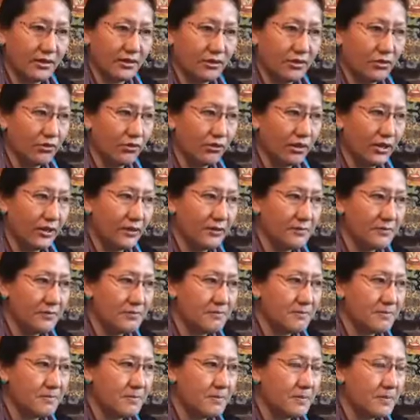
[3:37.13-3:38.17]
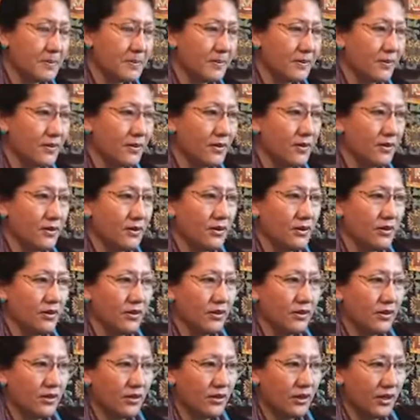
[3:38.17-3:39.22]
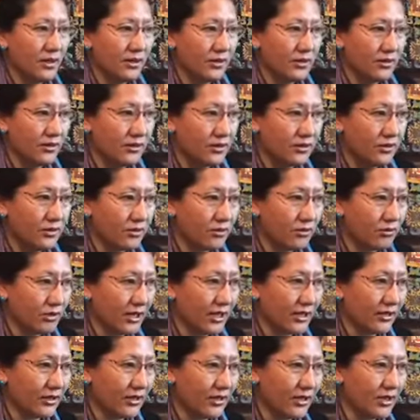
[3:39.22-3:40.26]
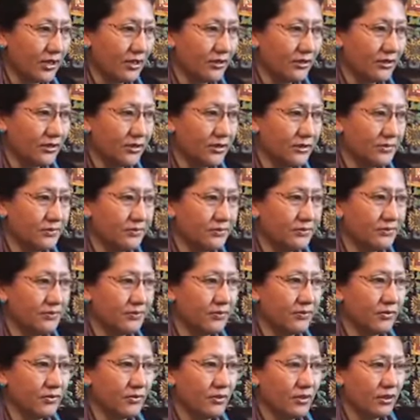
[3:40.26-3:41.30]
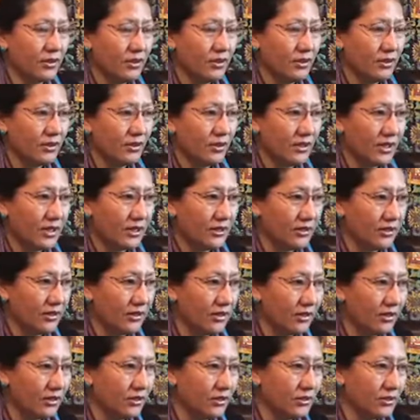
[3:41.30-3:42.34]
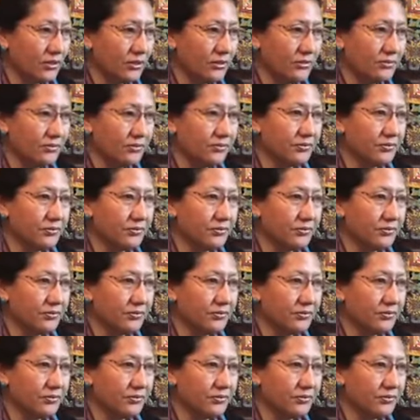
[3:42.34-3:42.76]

the green, and then the right color, and the yellow,